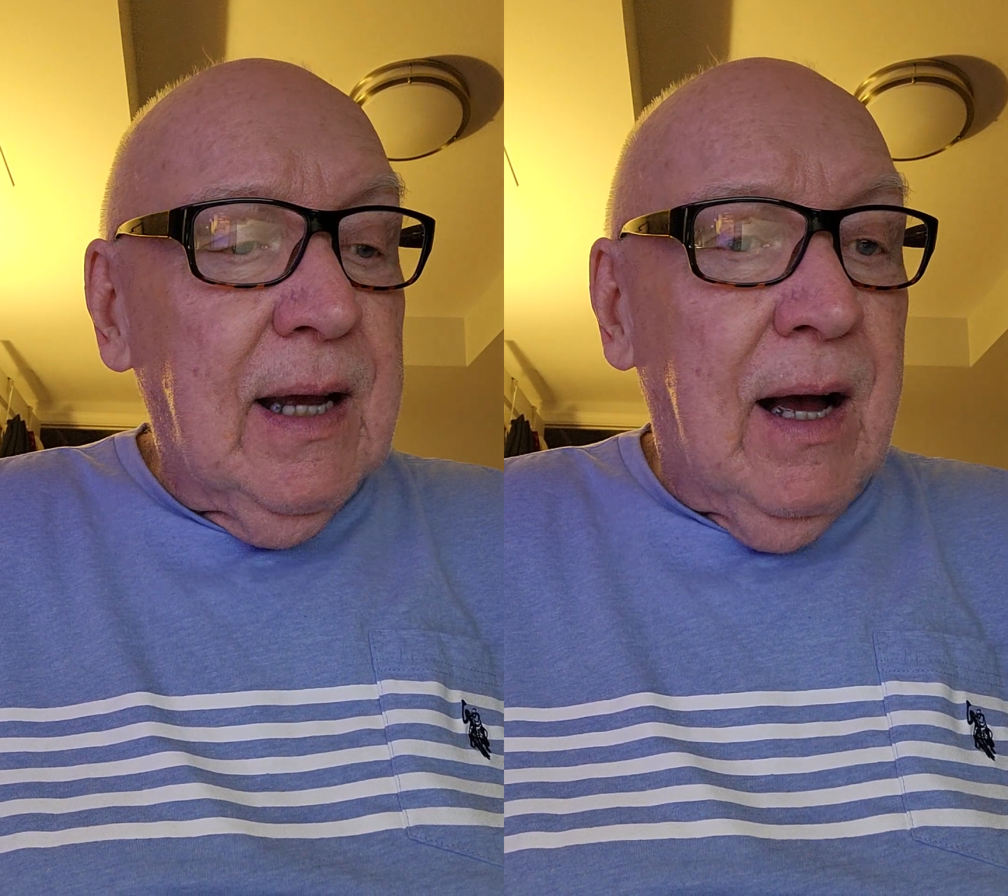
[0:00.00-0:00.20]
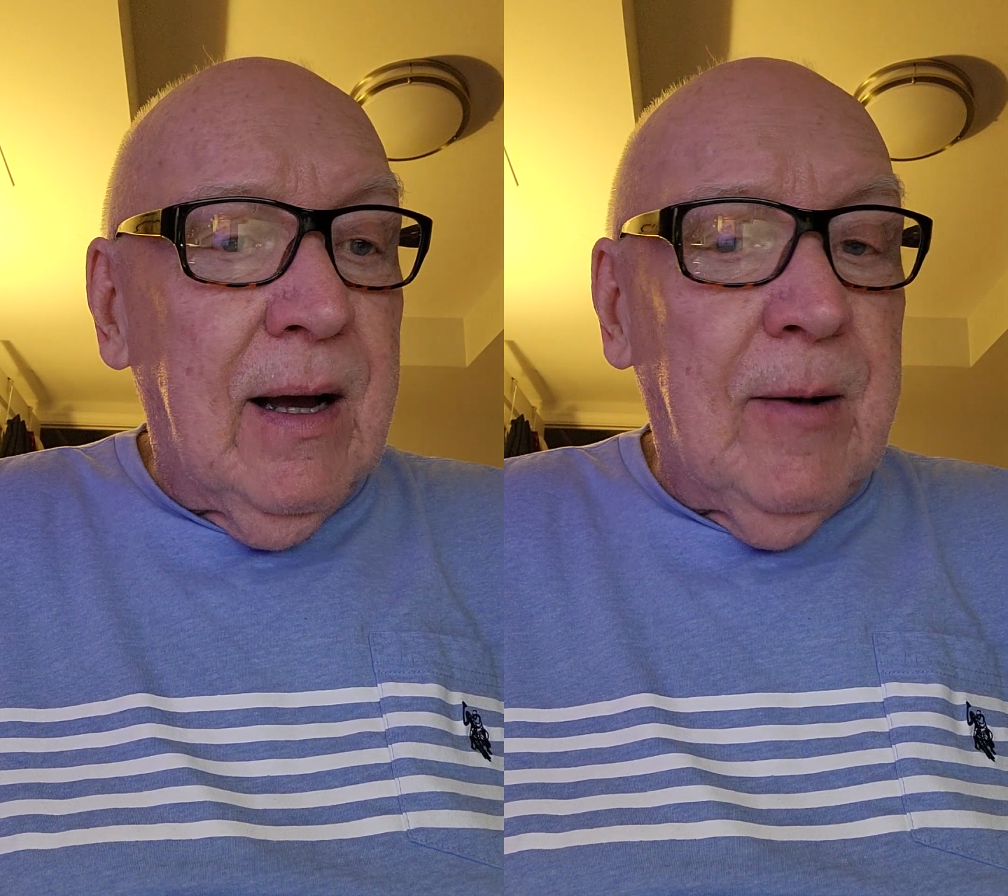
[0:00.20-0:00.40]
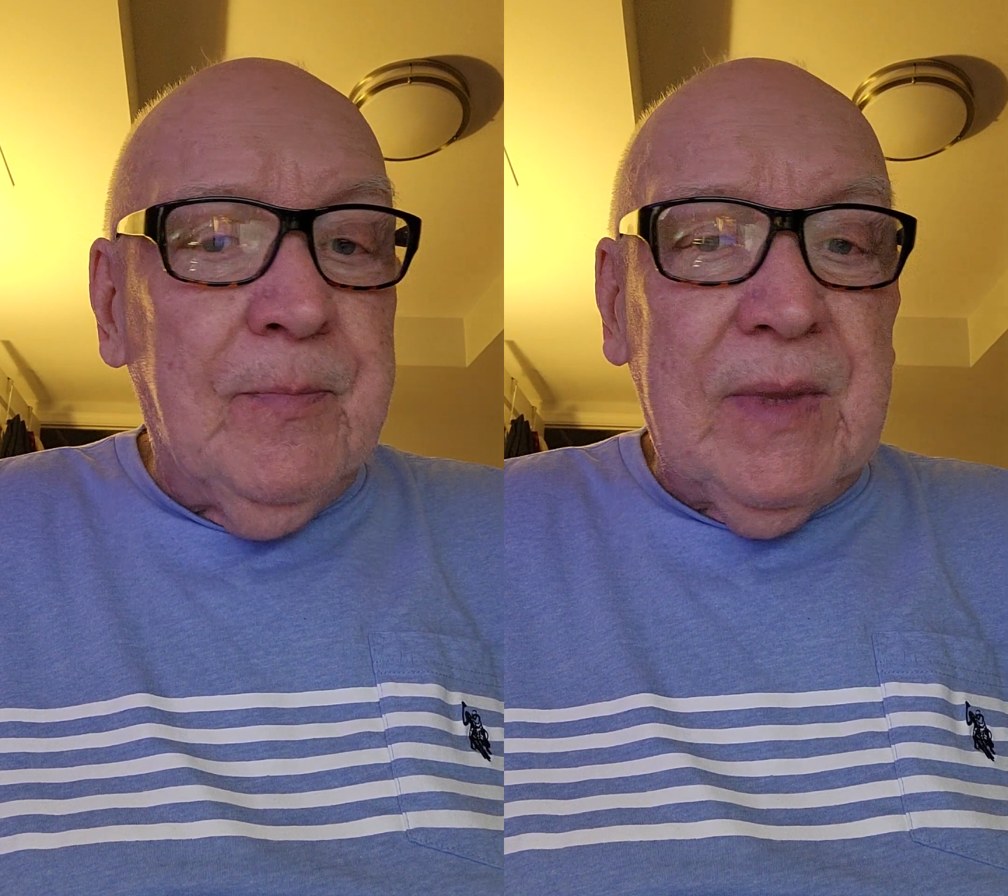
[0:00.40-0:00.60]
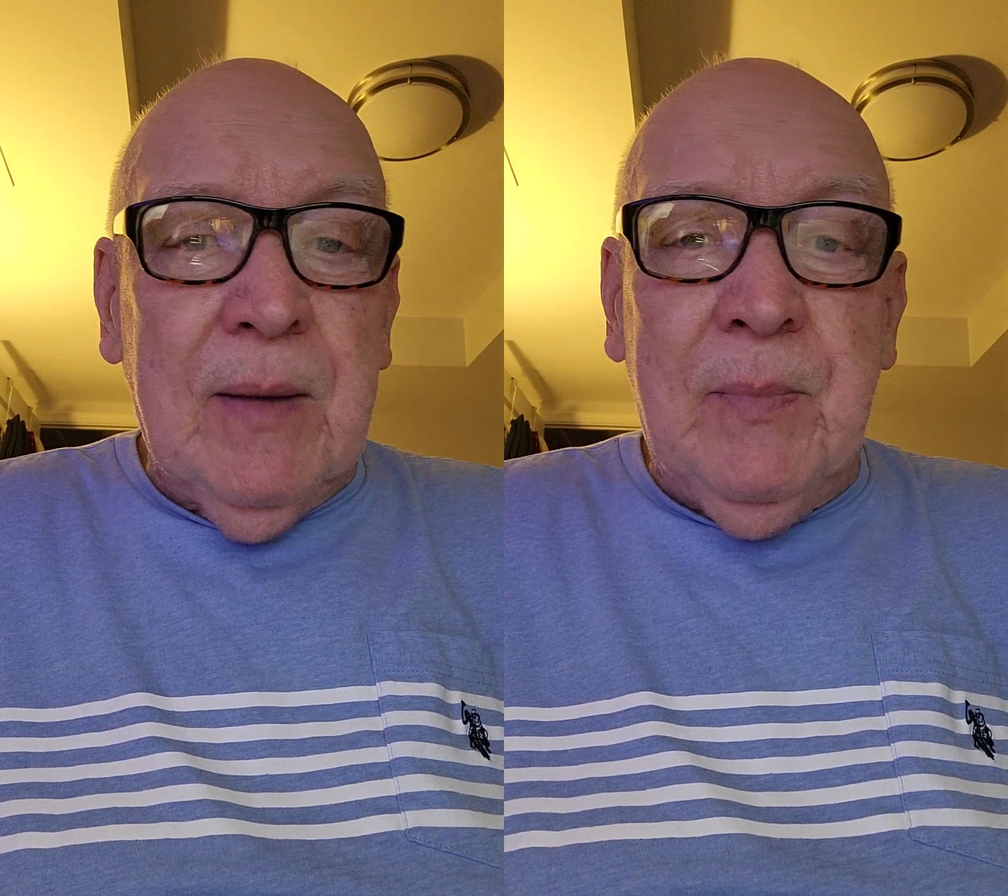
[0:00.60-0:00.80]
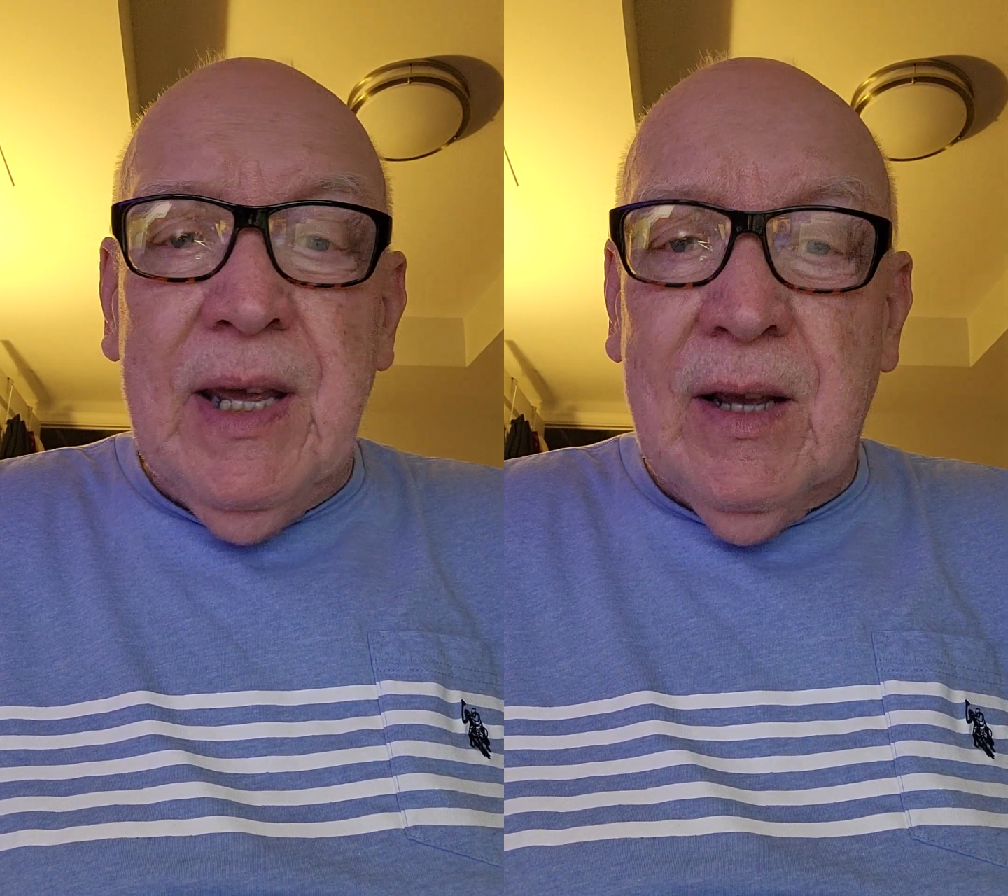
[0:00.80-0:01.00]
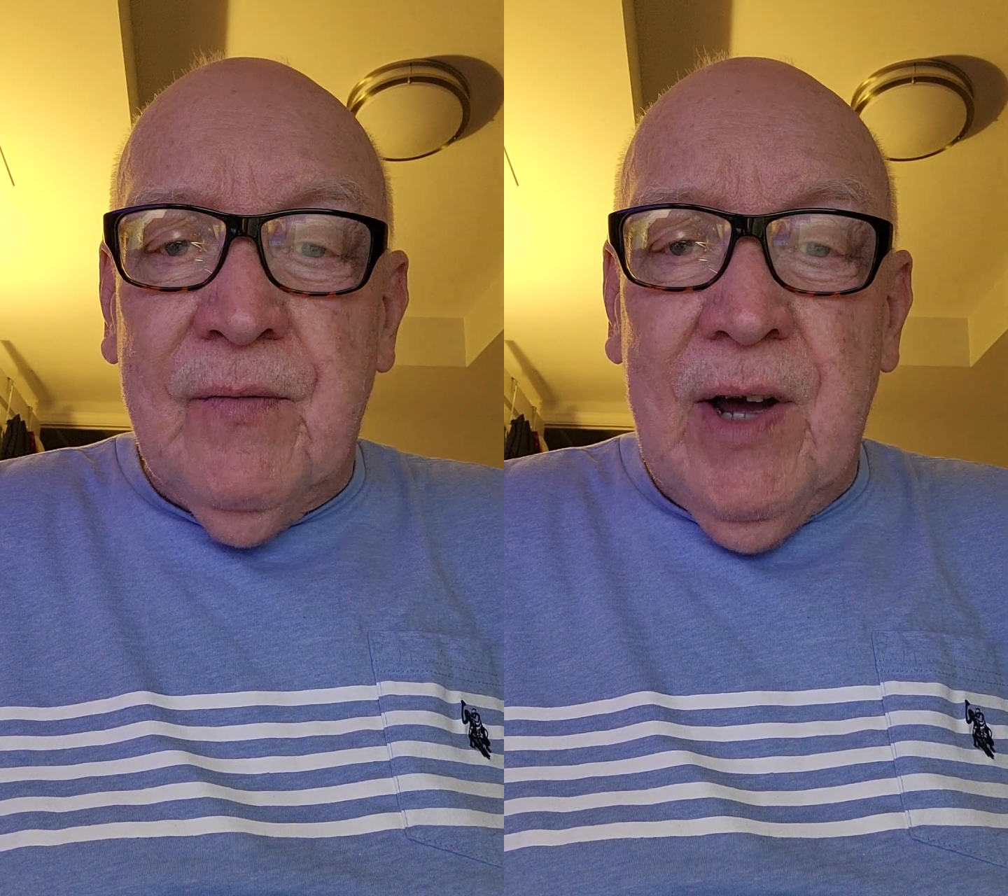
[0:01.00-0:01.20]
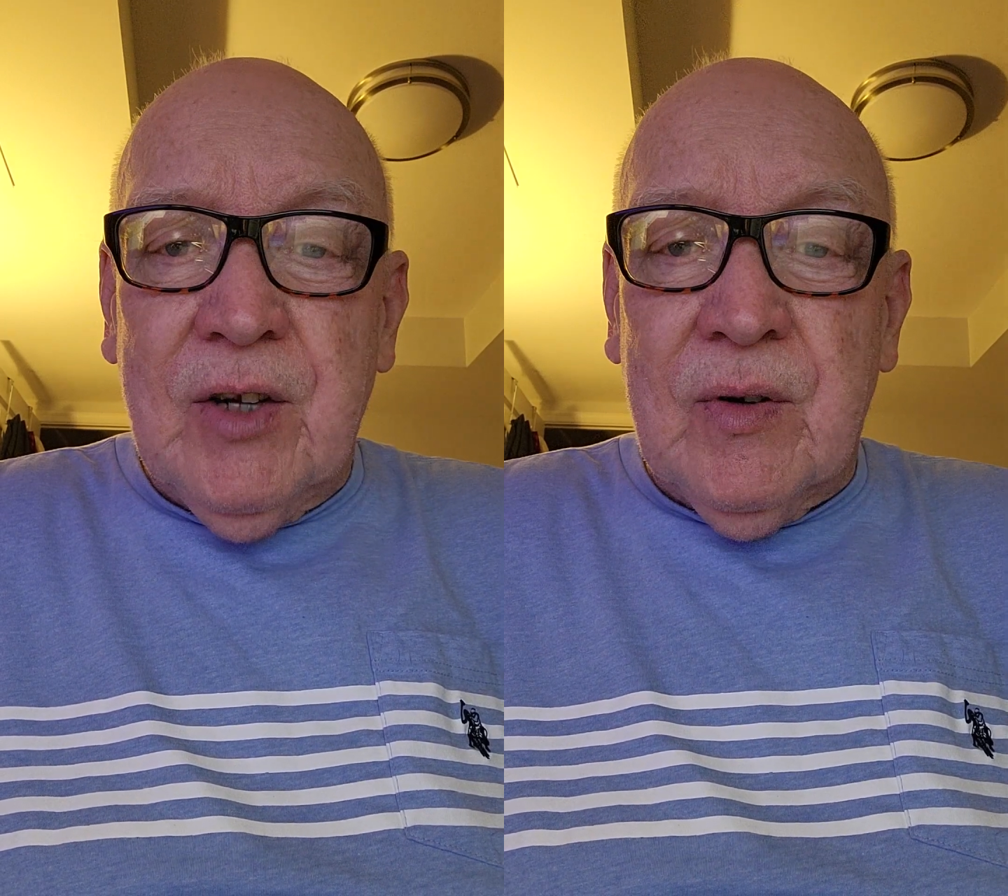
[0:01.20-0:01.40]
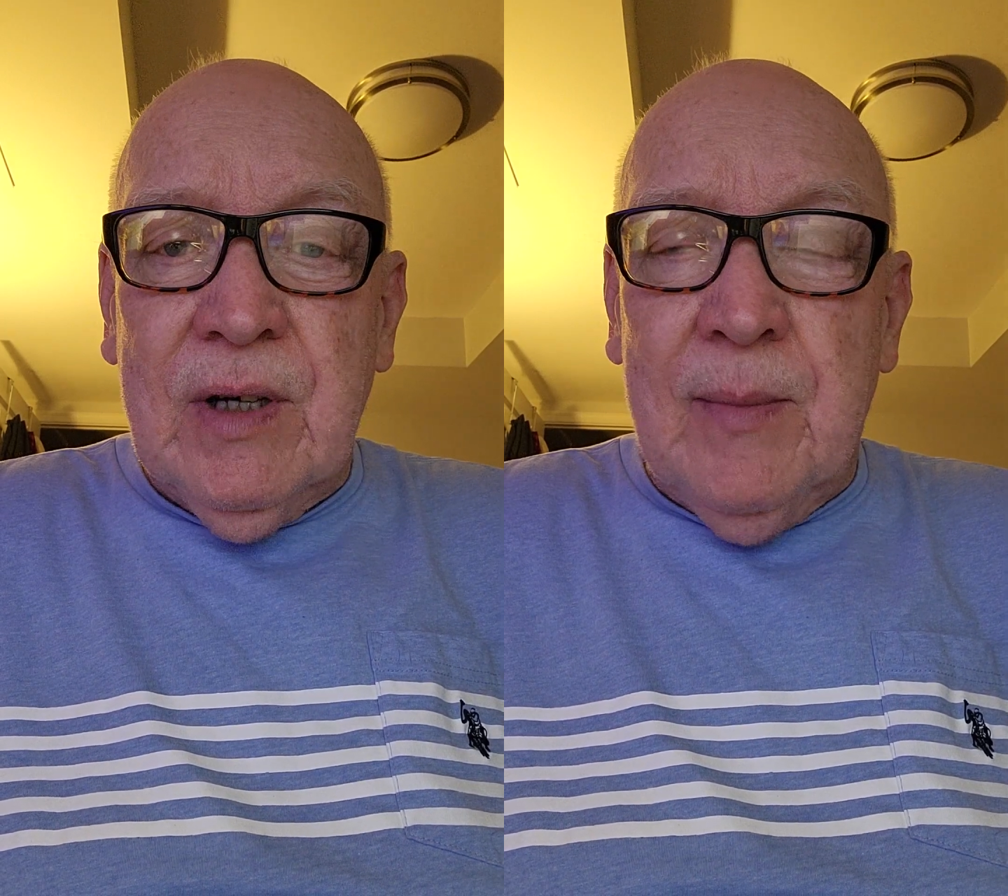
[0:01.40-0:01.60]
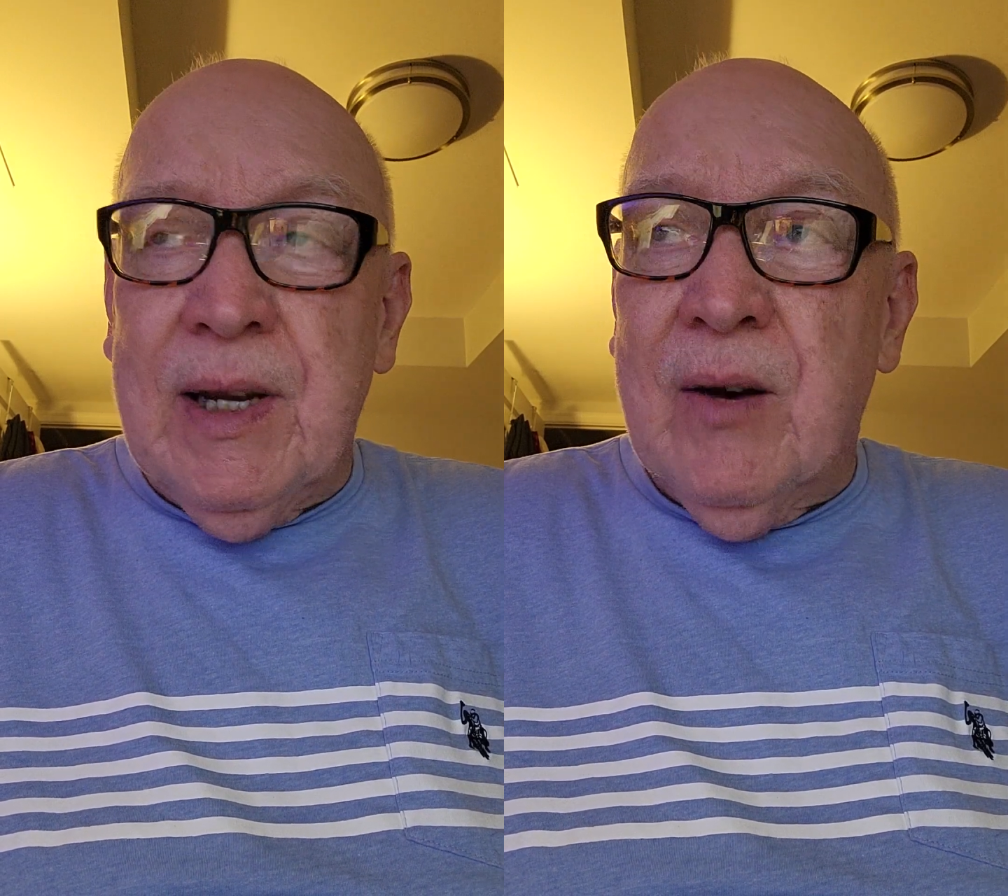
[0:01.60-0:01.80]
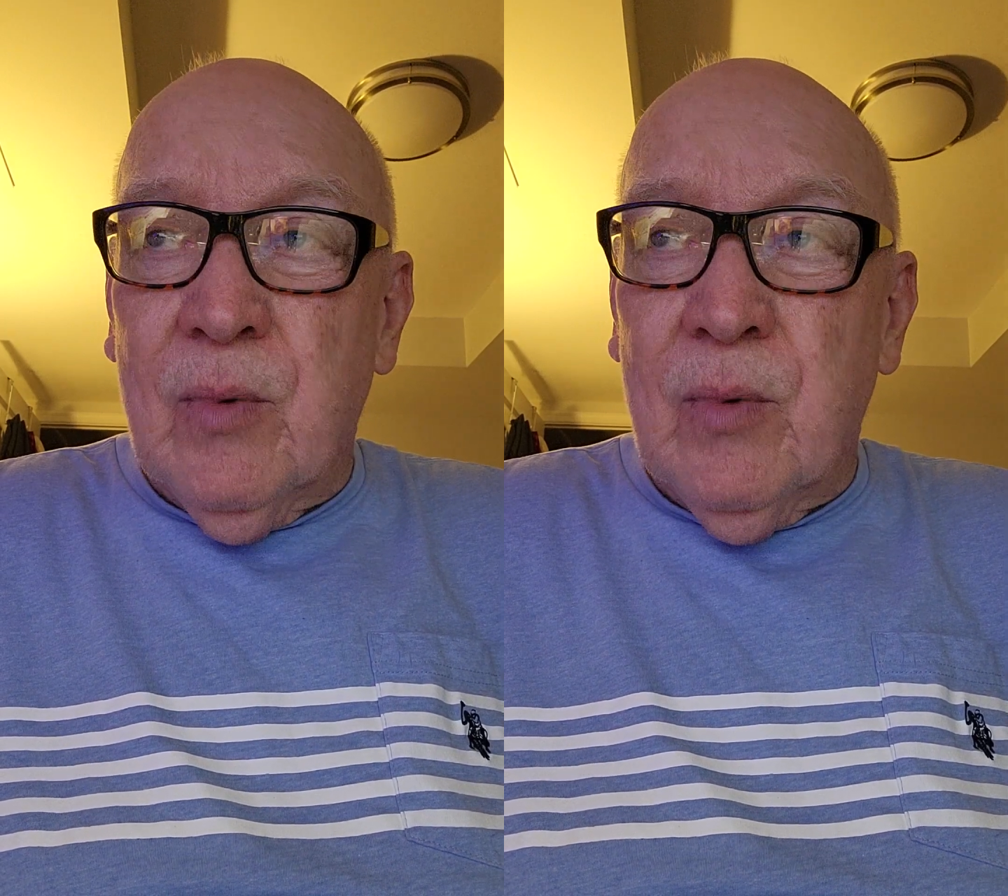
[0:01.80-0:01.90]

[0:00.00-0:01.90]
Um, being a veteran, I mean,